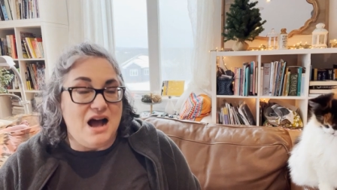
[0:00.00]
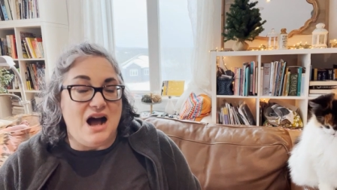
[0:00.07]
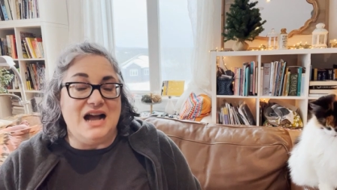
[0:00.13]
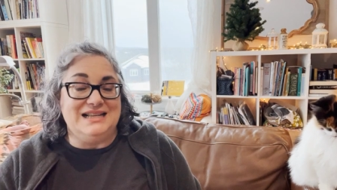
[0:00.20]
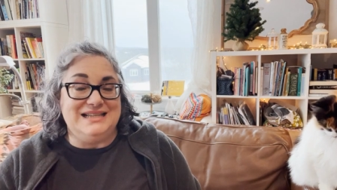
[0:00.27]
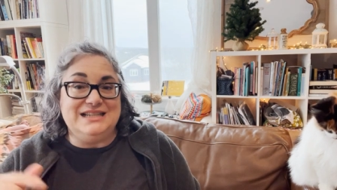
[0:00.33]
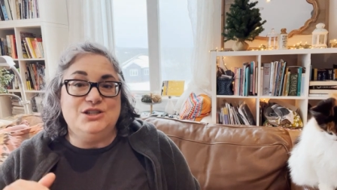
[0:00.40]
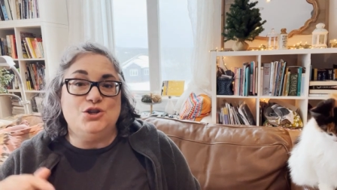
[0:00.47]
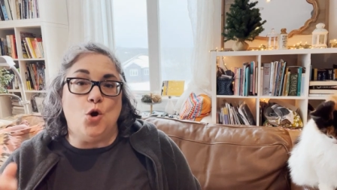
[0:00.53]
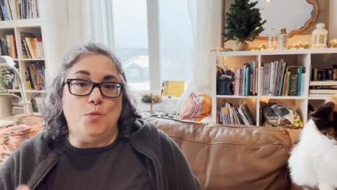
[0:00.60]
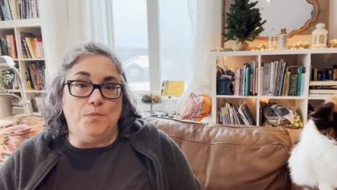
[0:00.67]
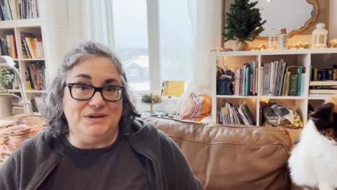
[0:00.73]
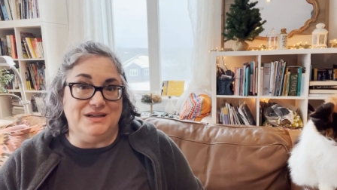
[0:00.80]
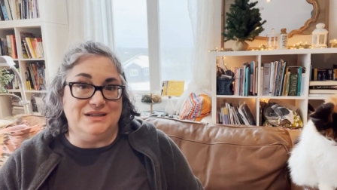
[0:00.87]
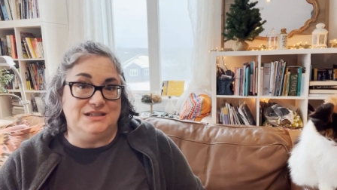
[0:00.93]
I didn't
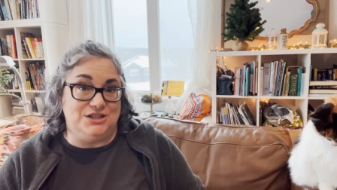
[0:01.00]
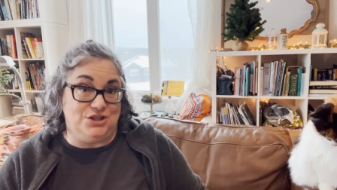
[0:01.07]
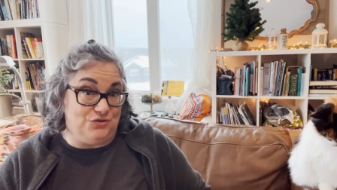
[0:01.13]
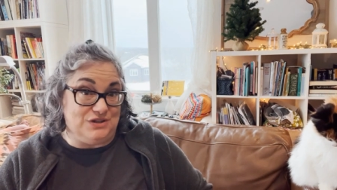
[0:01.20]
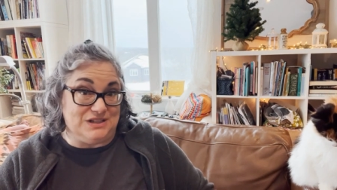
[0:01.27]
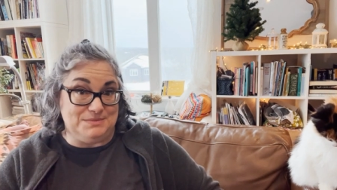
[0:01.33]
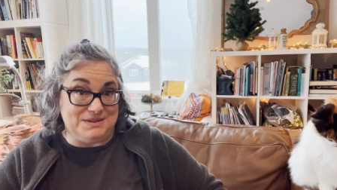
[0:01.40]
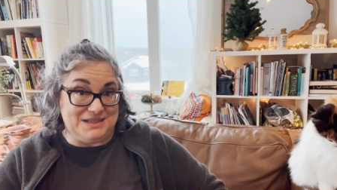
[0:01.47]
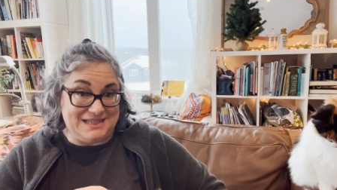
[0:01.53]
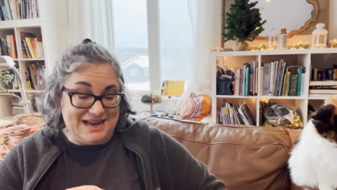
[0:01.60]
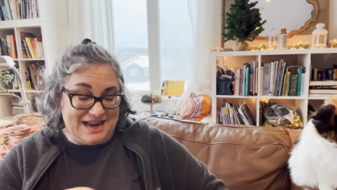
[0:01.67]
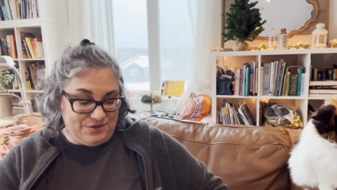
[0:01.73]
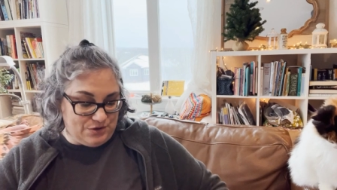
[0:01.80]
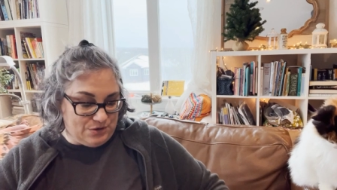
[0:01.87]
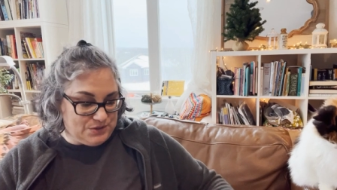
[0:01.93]
open it until Christmas
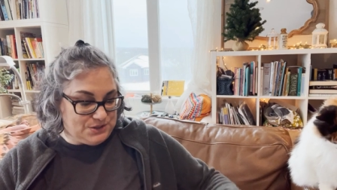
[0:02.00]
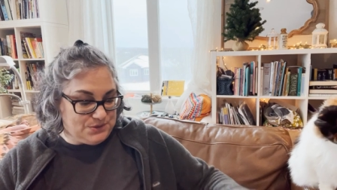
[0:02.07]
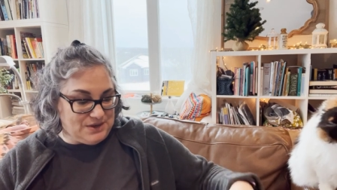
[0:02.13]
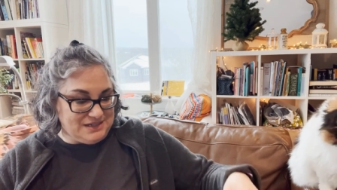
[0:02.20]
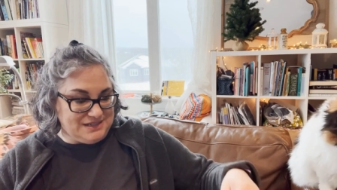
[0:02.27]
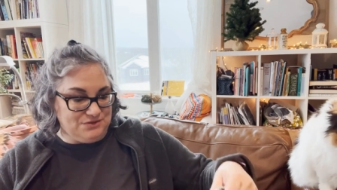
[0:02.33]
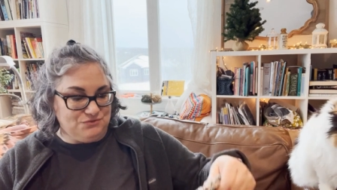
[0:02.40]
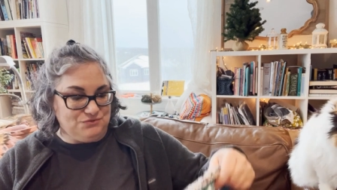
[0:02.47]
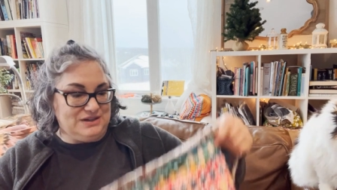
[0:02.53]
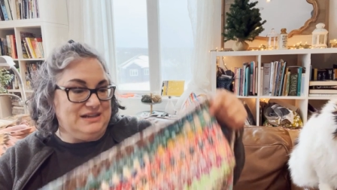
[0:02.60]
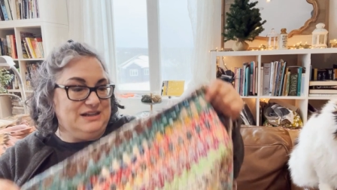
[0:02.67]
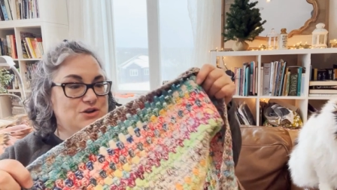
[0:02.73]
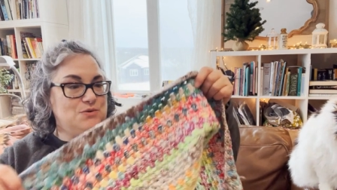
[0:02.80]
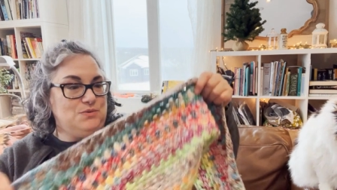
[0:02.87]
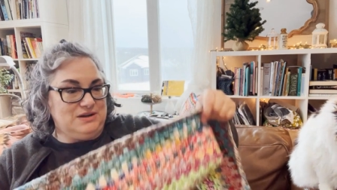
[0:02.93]
Day though, so I didn't
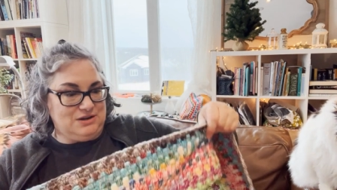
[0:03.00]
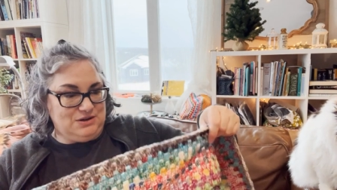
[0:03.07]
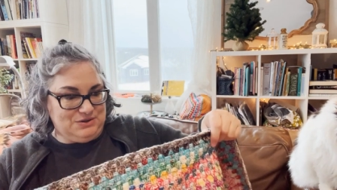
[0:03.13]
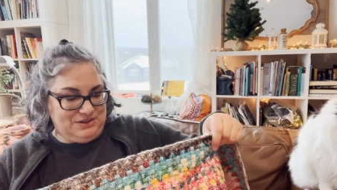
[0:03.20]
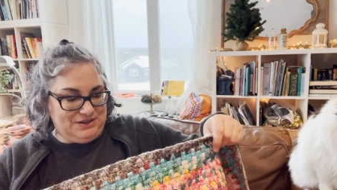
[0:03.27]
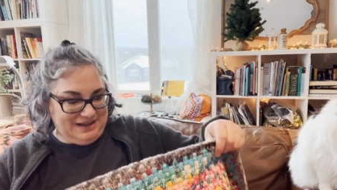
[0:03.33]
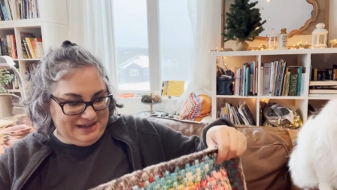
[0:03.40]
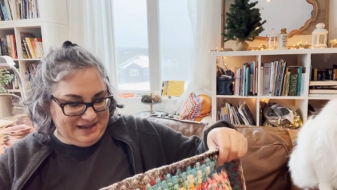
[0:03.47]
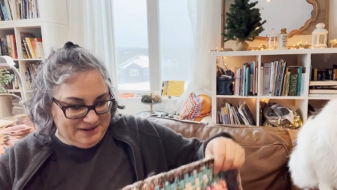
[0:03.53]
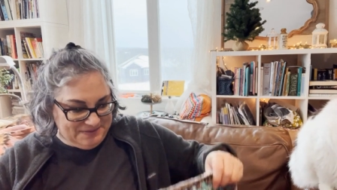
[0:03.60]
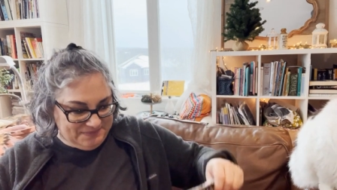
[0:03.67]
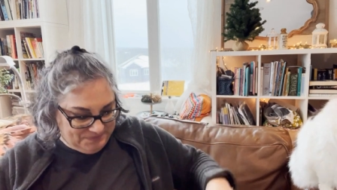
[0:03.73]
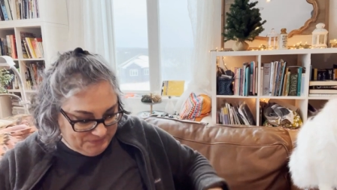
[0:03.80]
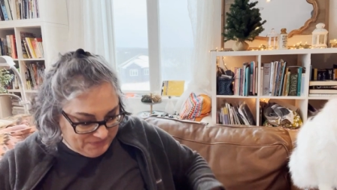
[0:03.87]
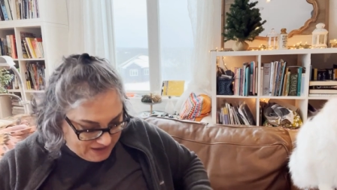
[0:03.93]
really know what it looked like.
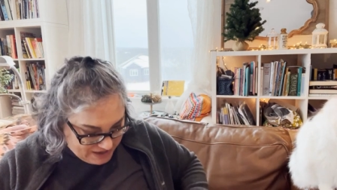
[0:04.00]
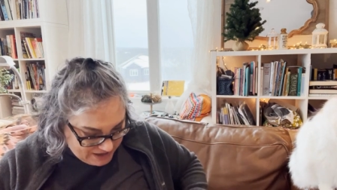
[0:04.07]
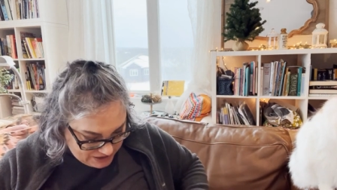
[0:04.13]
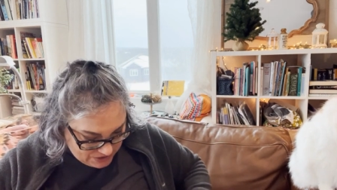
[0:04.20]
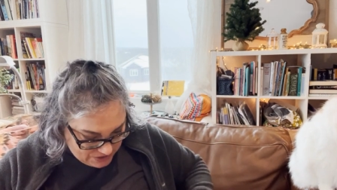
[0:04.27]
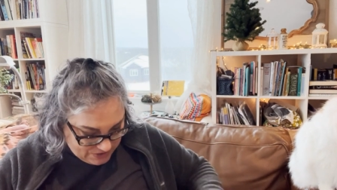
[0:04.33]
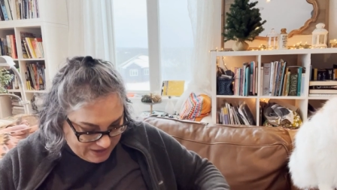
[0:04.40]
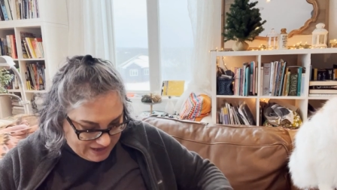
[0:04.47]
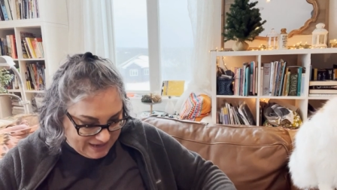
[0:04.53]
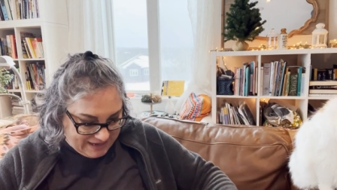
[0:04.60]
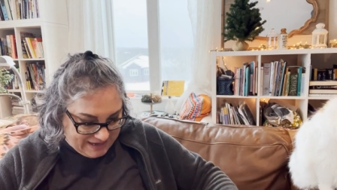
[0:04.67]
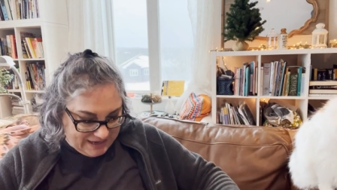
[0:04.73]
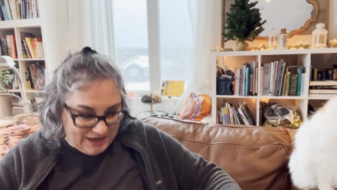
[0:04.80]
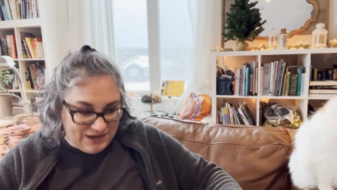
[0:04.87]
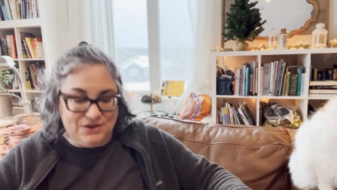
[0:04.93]
Okay,
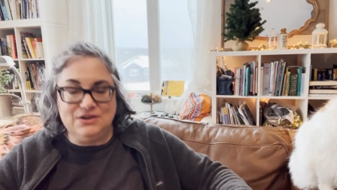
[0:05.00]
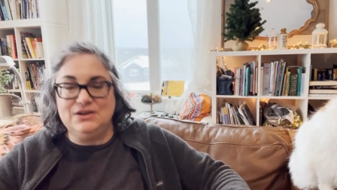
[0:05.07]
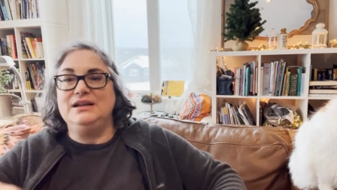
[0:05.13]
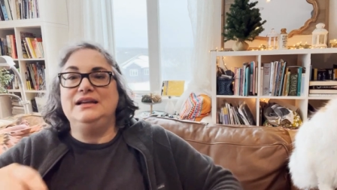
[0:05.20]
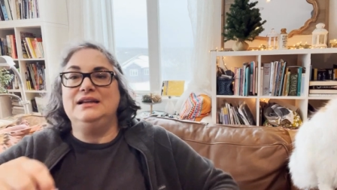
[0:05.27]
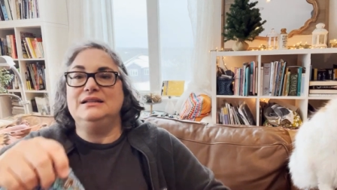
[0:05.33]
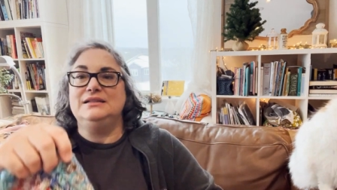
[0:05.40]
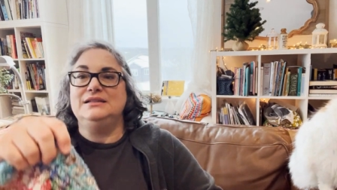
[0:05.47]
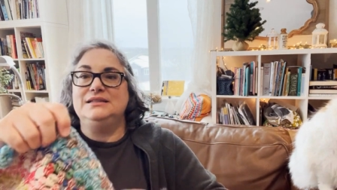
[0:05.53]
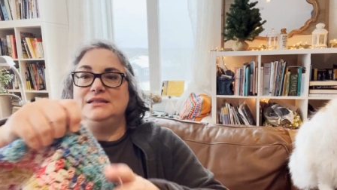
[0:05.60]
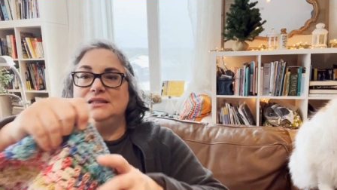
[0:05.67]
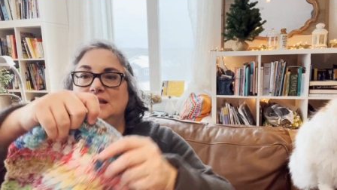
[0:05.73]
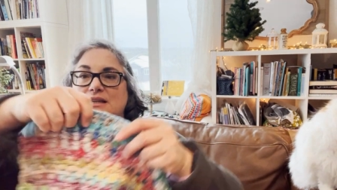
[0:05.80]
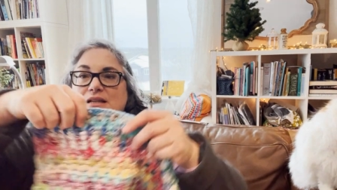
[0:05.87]
here is